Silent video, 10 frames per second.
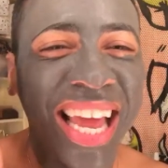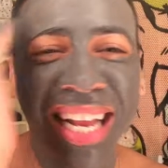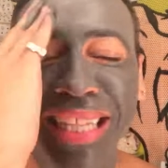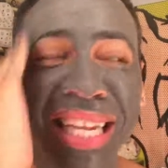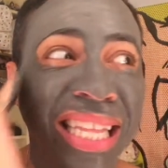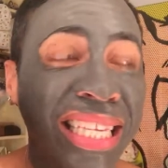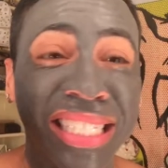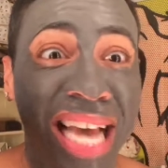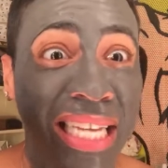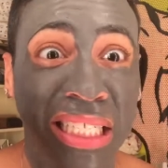Like none of
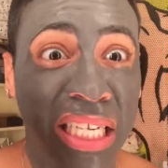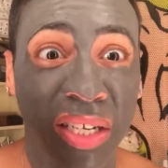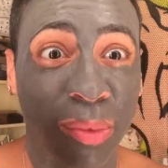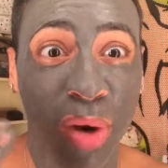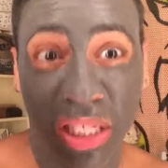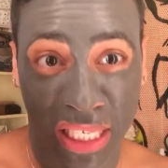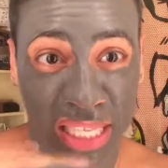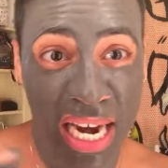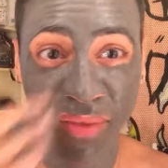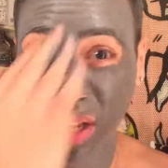these guys here in the Bronx,
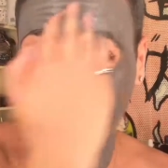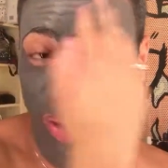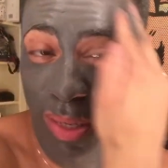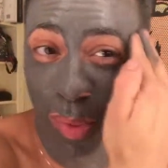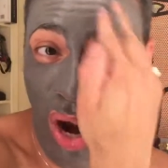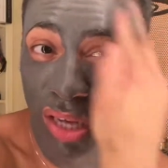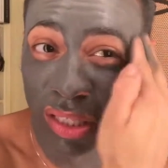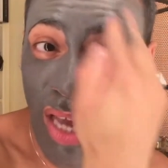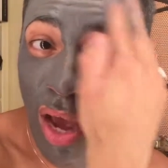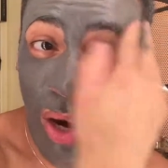because I live in here in the
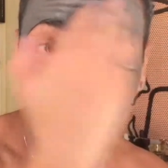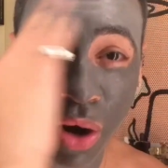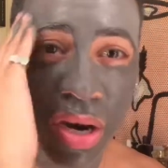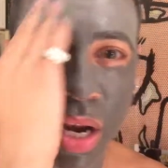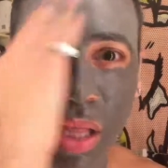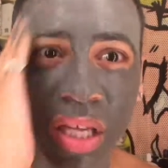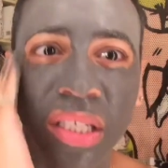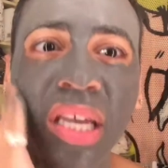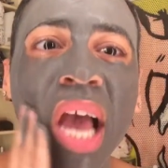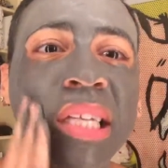Bronx, girl, none of
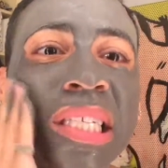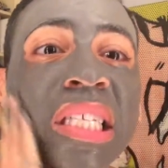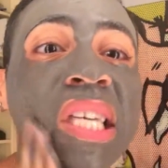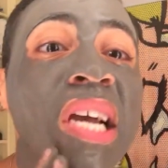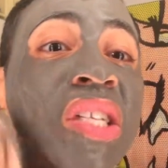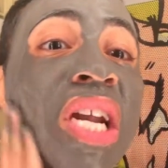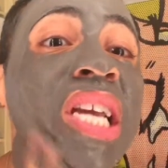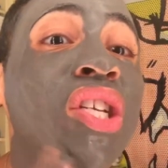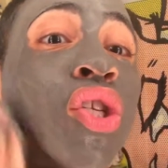these guys are like